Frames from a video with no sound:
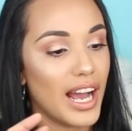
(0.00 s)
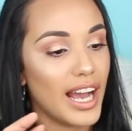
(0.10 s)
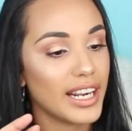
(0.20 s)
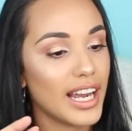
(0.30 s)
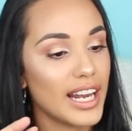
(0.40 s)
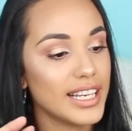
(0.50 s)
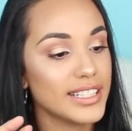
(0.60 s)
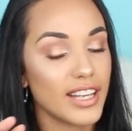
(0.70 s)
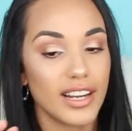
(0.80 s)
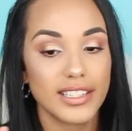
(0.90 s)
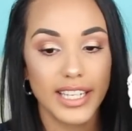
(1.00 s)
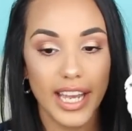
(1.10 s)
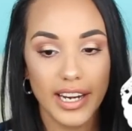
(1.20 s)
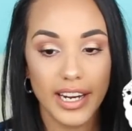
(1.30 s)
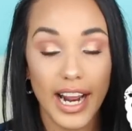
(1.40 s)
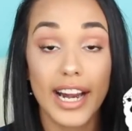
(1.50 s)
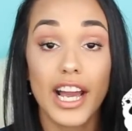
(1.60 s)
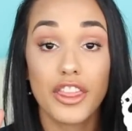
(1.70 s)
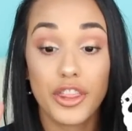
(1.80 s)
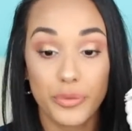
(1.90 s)
I got intoxicating. I
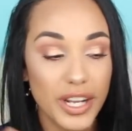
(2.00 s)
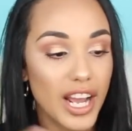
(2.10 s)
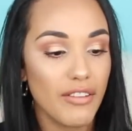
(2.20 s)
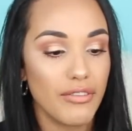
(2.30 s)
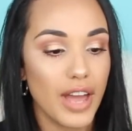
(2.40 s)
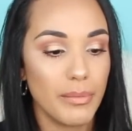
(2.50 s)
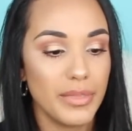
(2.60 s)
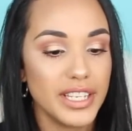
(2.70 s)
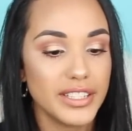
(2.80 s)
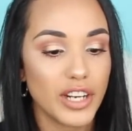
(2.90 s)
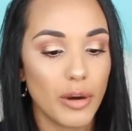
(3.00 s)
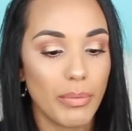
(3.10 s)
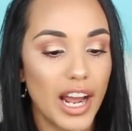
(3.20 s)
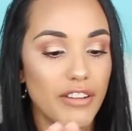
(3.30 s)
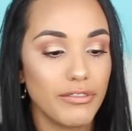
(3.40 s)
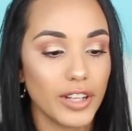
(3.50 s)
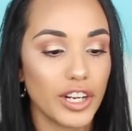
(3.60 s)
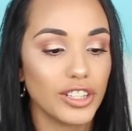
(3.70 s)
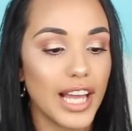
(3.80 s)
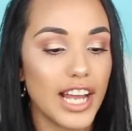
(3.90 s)
got three of them. These are by
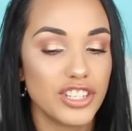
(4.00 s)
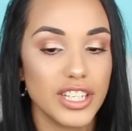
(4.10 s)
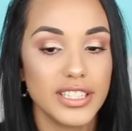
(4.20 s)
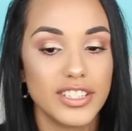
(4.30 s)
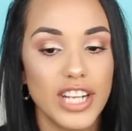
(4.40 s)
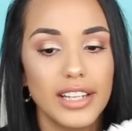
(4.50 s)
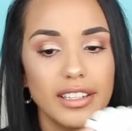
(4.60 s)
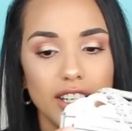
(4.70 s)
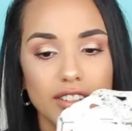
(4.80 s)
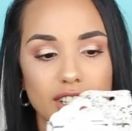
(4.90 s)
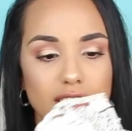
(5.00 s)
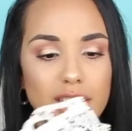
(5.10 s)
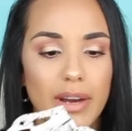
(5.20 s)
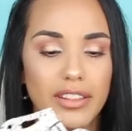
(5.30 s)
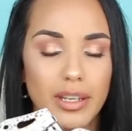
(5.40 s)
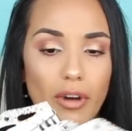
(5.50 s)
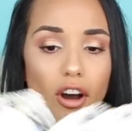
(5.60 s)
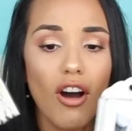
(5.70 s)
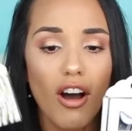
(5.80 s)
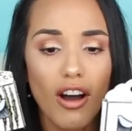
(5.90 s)
Flutter Lashes. Jaclyn Hill talks about them
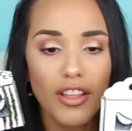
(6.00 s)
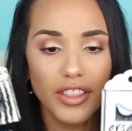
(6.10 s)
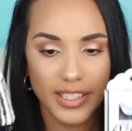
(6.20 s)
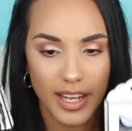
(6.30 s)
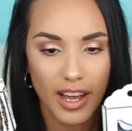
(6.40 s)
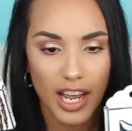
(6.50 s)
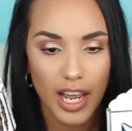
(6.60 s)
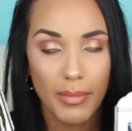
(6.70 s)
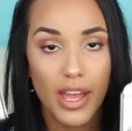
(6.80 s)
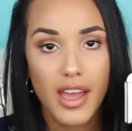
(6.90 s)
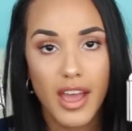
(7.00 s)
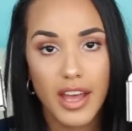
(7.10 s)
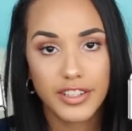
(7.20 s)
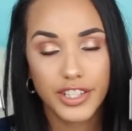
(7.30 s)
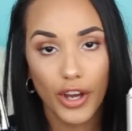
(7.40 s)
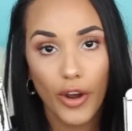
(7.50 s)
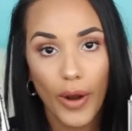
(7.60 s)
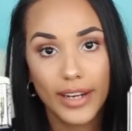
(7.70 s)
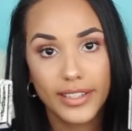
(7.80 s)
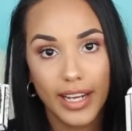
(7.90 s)
all the time. And so
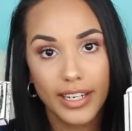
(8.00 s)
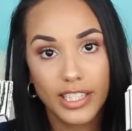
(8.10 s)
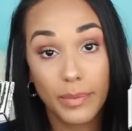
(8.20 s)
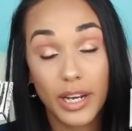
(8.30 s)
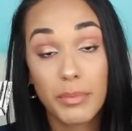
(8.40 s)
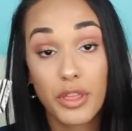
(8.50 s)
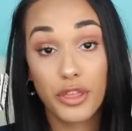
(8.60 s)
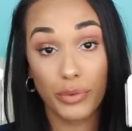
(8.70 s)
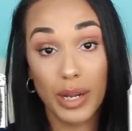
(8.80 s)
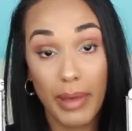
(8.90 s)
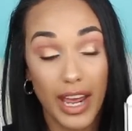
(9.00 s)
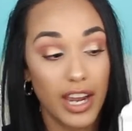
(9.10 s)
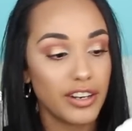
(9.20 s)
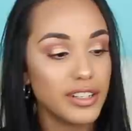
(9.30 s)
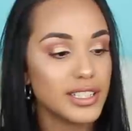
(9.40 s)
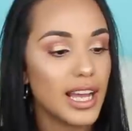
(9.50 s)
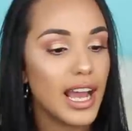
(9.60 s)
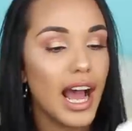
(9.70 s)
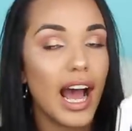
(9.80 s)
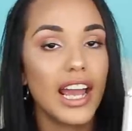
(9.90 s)
I decided to pick up three pairs.
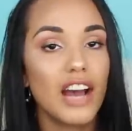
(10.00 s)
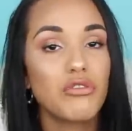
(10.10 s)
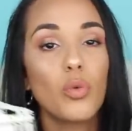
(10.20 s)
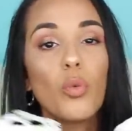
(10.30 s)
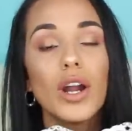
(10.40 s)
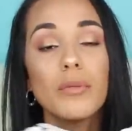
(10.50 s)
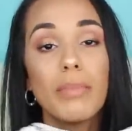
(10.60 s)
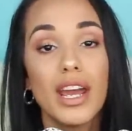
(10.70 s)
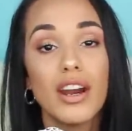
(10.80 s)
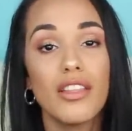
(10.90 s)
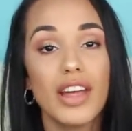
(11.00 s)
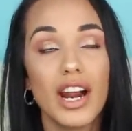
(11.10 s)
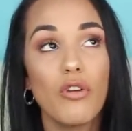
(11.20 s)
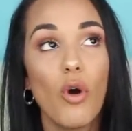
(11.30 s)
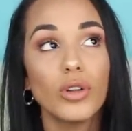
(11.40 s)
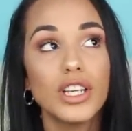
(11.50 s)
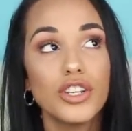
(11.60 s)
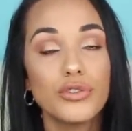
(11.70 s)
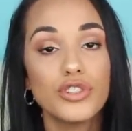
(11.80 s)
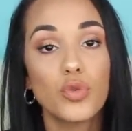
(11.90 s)
I have one pair that I've only
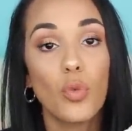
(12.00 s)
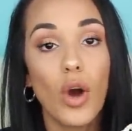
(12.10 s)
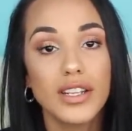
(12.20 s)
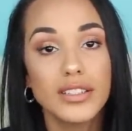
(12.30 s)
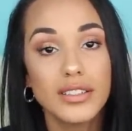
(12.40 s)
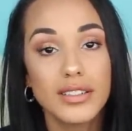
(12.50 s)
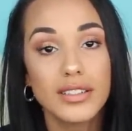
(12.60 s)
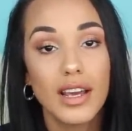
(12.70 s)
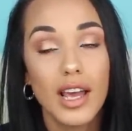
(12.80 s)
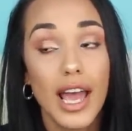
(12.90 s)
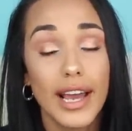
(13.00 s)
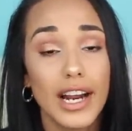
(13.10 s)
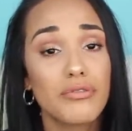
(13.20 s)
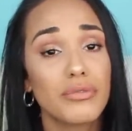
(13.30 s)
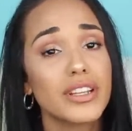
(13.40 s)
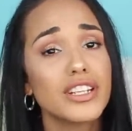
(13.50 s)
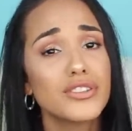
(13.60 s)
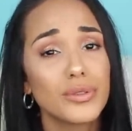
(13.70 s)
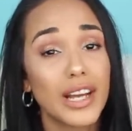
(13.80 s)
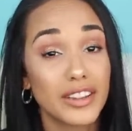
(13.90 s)
used once. And I really
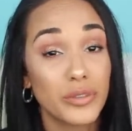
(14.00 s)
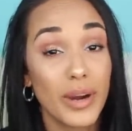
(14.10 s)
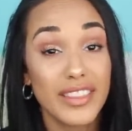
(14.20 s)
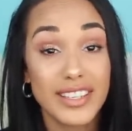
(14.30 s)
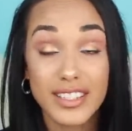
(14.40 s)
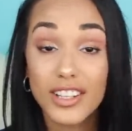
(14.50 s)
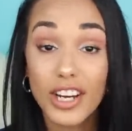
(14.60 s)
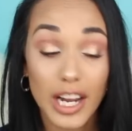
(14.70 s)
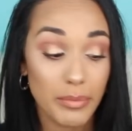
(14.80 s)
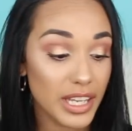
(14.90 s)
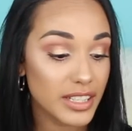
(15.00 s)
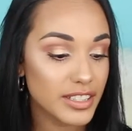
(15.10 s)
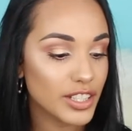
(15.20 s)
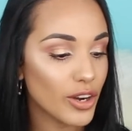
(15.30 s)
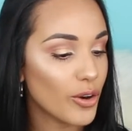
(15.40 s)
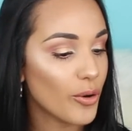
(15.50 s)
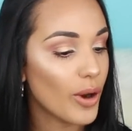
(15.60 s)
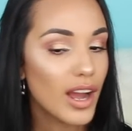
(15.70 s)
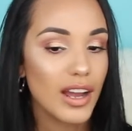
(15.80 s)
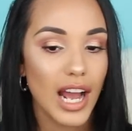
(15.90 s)
do like the way these look on me.
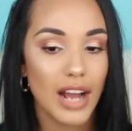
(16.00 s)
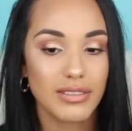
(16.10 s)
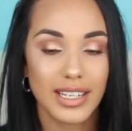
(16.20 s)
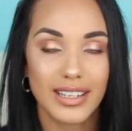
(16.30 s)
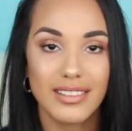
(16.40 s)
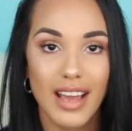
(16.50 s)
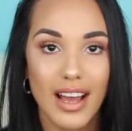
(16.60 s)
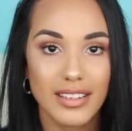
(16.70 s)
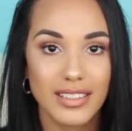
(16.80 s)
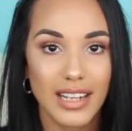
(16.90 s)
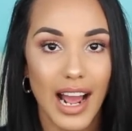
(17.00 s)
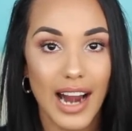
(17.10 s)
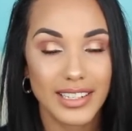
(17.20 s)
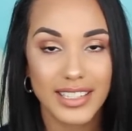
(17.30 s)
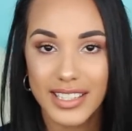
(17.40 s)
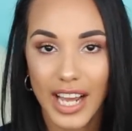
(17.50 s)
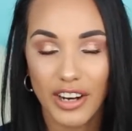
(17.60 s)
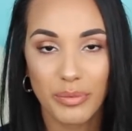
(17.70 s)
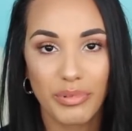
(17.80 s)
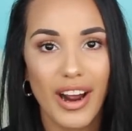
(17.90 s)
So I was like, yes, at a
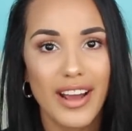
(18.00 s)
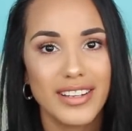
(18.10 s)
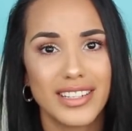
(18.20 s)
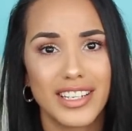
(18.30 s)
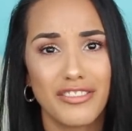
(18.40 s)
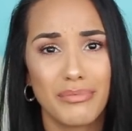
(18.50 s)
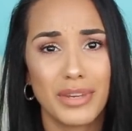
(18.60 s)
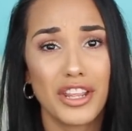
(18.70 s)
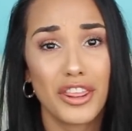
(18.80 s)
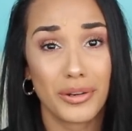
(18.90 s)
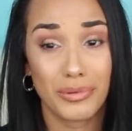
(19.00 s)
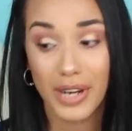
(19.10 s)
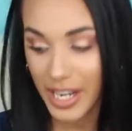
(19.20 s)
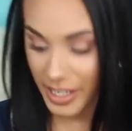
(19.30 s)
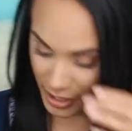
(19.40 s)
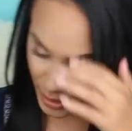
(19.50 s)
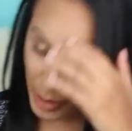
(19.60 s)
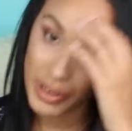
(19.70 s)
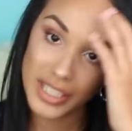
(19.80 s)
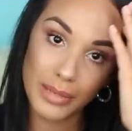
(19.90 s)
discounted price, give me three. So
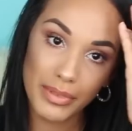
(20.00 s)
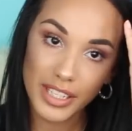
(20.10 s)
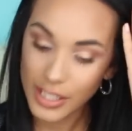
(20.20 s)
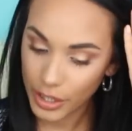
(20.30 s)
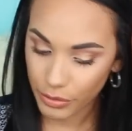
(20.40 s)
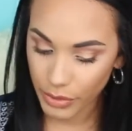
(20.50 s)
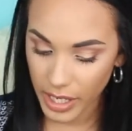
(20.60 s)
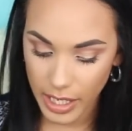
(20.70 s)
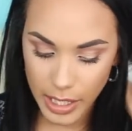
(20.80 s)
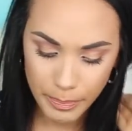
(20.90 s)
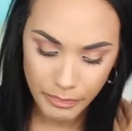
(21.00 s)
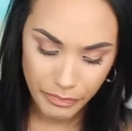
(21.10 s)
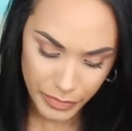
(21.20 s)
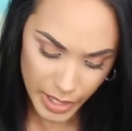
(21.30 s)
I picked up these three.